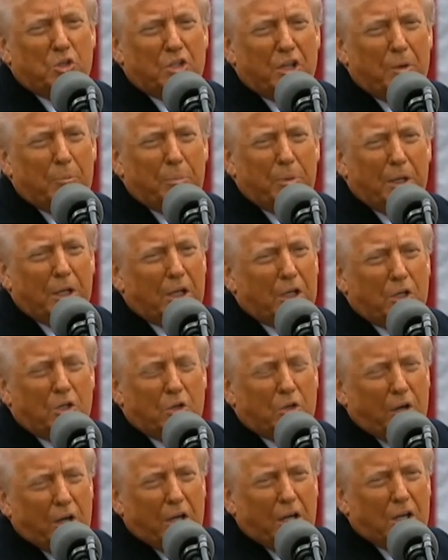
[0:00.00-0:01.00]
something.
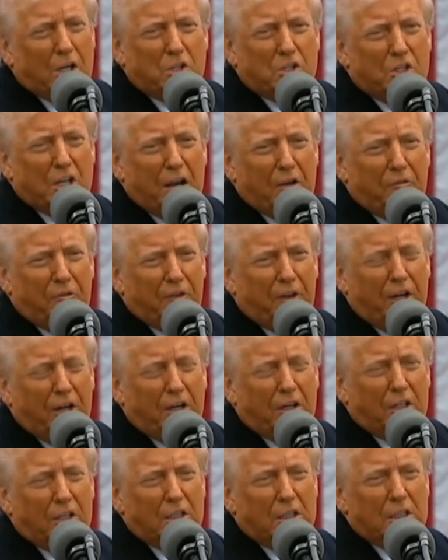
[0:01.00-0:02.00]
Trade is not
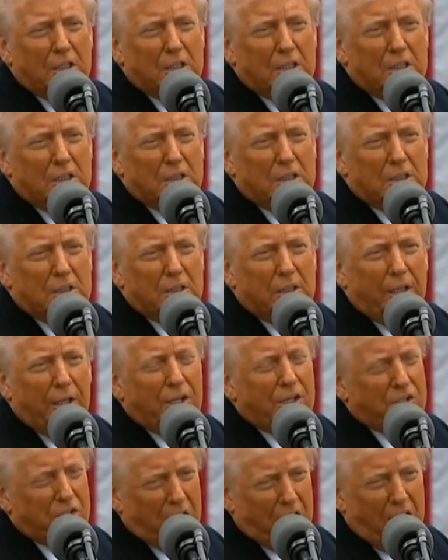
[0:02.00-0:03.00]
fair.
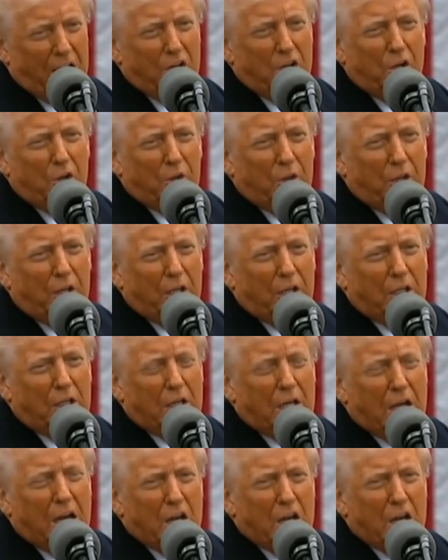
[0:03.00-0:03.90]
He said, I know that.